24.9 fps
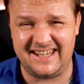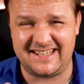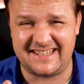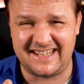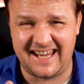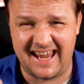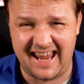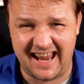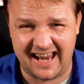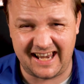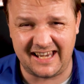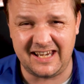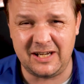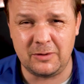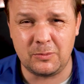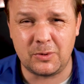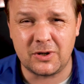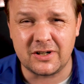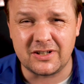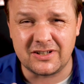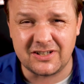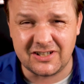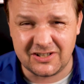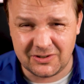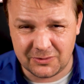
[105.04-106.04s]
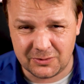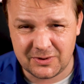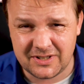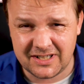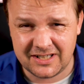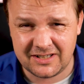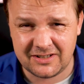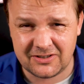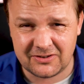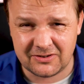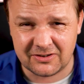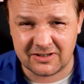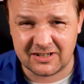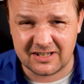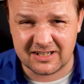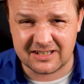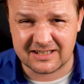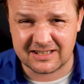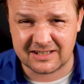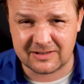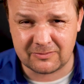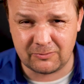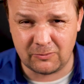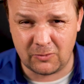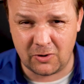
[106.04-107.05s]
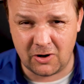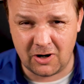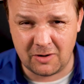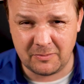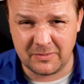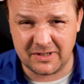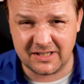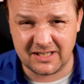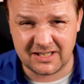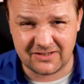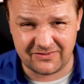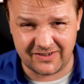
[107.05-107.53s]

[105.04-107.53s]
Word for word: Is anyone using Docker Swarm in